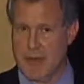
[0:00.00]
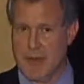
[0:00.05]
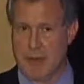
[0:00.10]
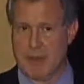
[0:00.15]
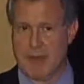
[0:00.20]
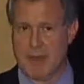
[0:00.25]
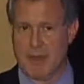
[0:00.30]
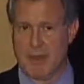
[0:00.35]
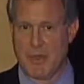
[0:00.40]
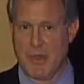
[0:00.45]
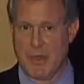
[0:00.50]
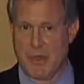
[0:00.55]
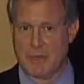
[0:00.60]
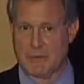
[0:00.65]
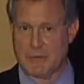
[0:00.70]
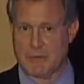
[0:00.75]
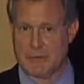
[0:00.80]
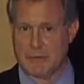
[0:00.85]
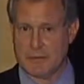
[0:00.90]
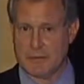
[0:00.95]
How about
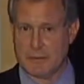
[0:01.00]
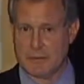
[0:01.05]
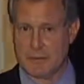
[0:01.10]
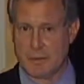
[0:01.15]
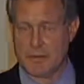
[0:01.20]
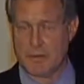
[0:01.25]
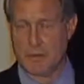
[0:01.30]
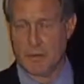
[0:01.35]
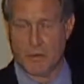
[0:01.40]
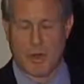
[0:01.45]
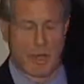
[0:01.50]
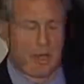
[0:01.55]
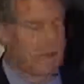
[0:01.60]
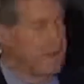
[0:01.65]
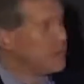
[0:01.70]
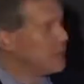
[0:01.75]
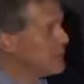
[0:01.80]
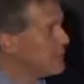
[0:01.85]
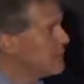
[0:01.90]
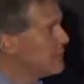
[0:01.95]
that? Wonder why.
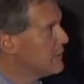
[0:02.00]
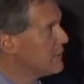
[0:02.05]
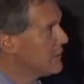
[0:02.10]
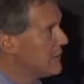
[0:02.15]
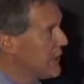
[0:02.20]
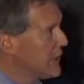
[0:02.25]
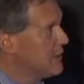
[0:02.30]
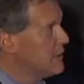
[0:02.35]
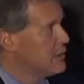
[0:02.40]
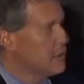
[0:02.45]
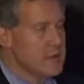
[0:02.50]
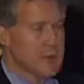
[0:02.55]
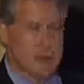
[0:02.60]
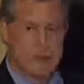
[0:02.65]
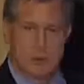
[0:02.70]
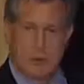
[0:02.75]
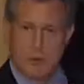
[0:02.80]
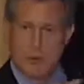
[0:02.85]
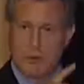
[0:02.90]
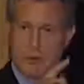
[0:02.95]
Okay?
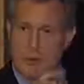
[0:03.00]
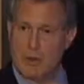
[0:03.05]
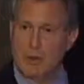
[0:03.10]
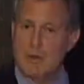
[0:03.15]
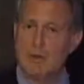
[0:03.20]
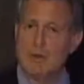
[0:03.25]
So,